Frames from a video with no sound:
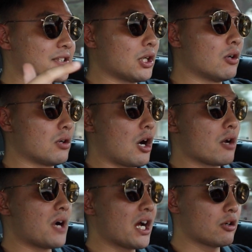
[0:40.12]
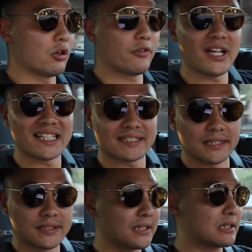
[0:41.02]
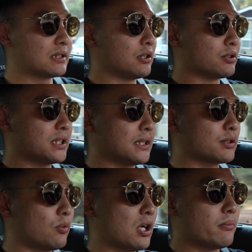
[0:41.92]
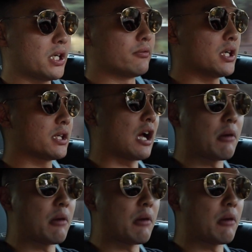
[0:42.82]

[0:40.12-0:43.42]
so on my Corvette C6 Z06, what am I running?